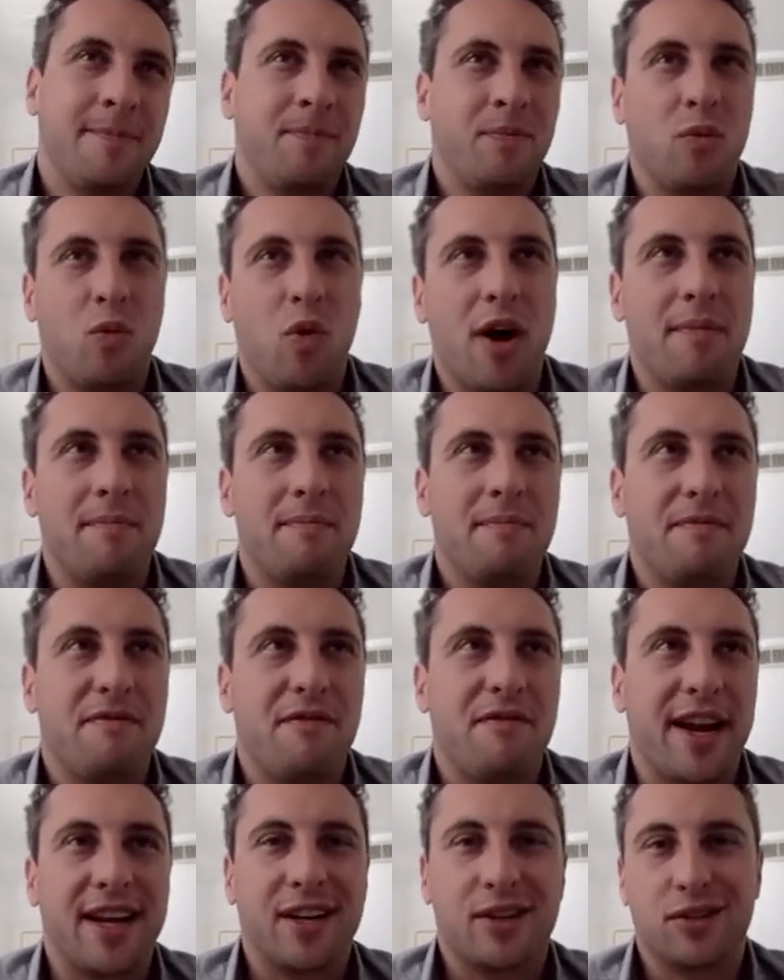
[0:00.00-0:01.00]
what
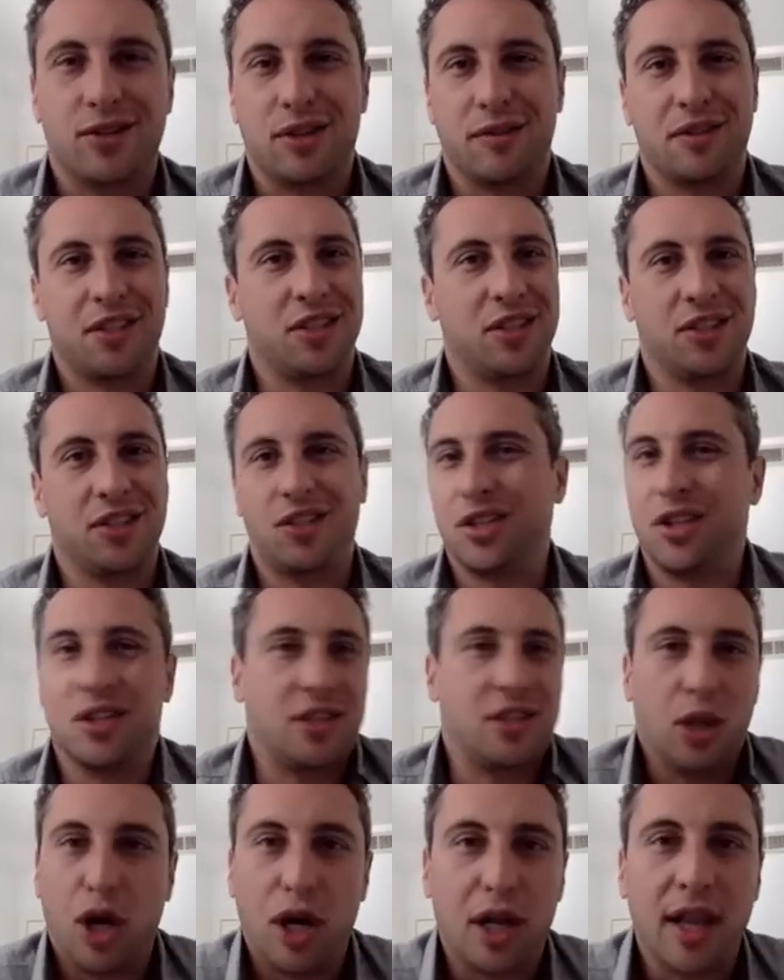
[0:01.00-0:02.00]
financial services should
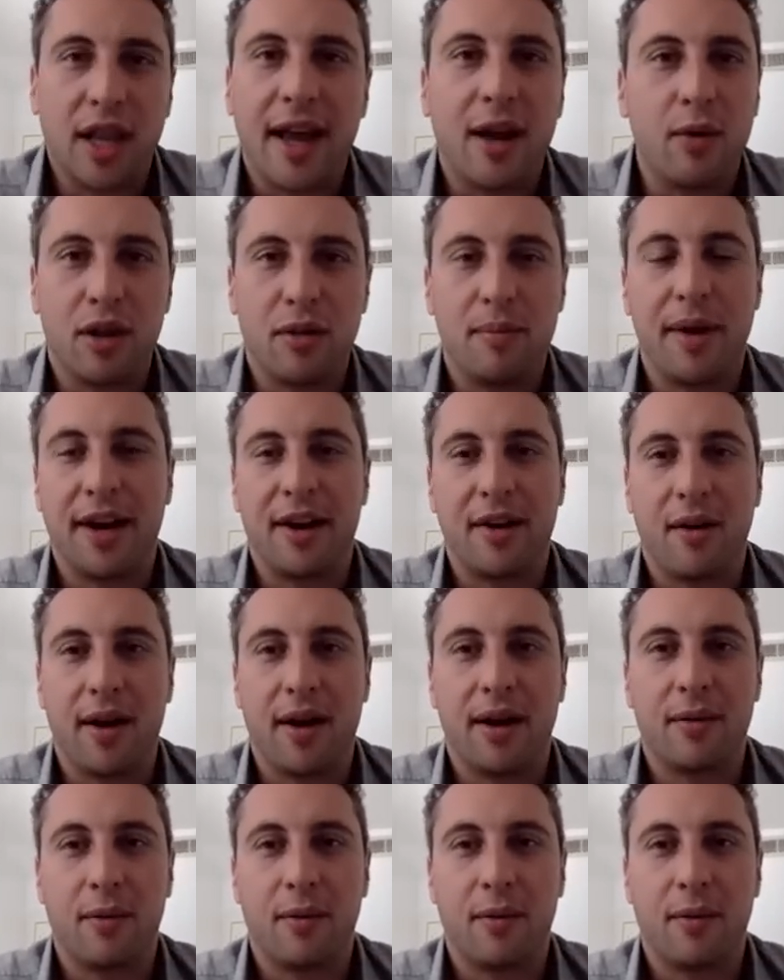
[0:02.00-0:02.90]
just look like with Bitcoin,